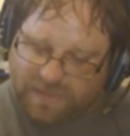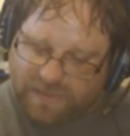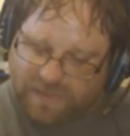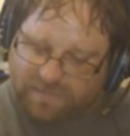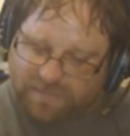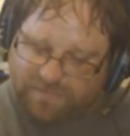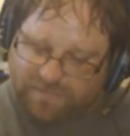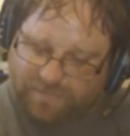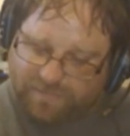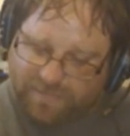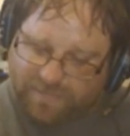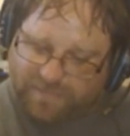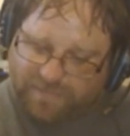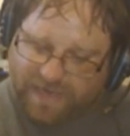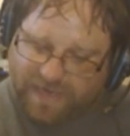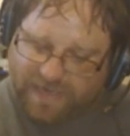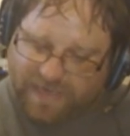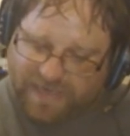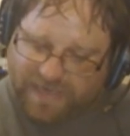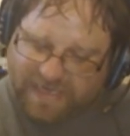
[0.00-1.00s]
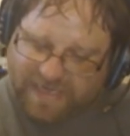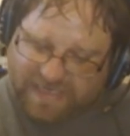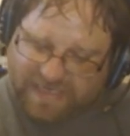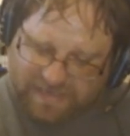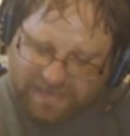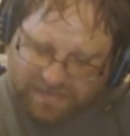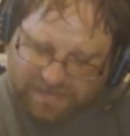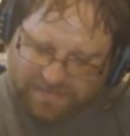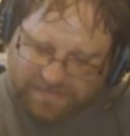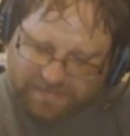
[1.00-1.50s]
Mayonetti,
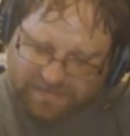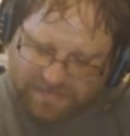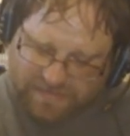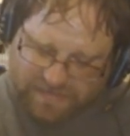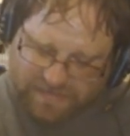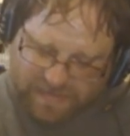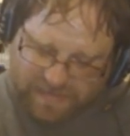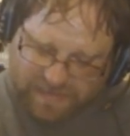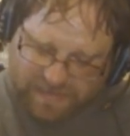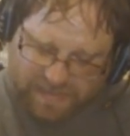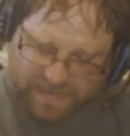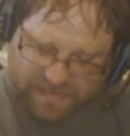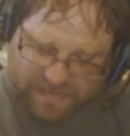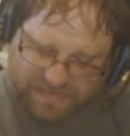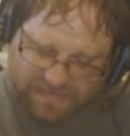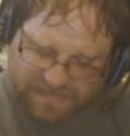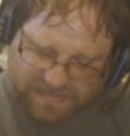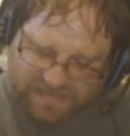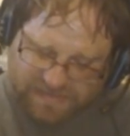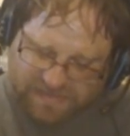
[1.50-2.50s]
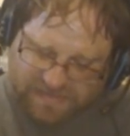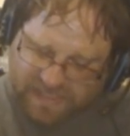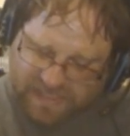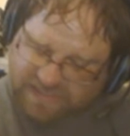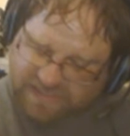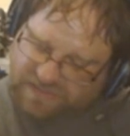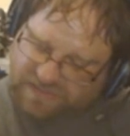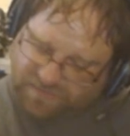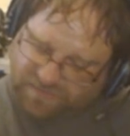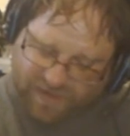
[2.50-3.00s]
and this is a
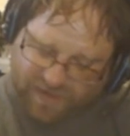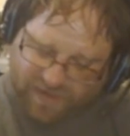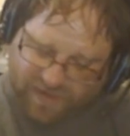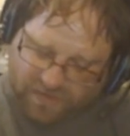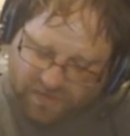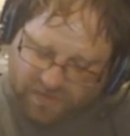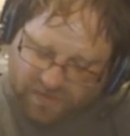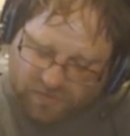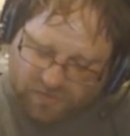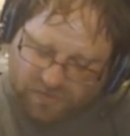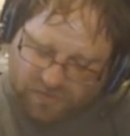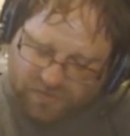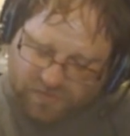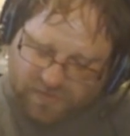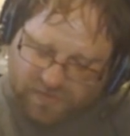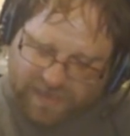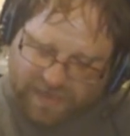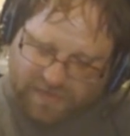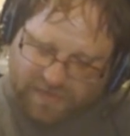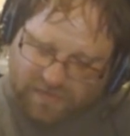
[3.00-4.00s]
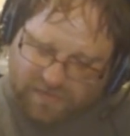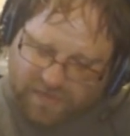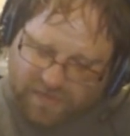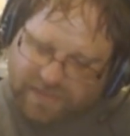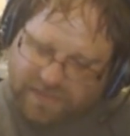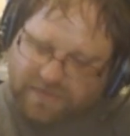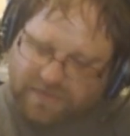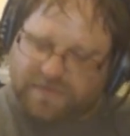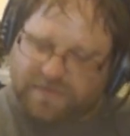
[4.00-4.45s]
superhero like no other.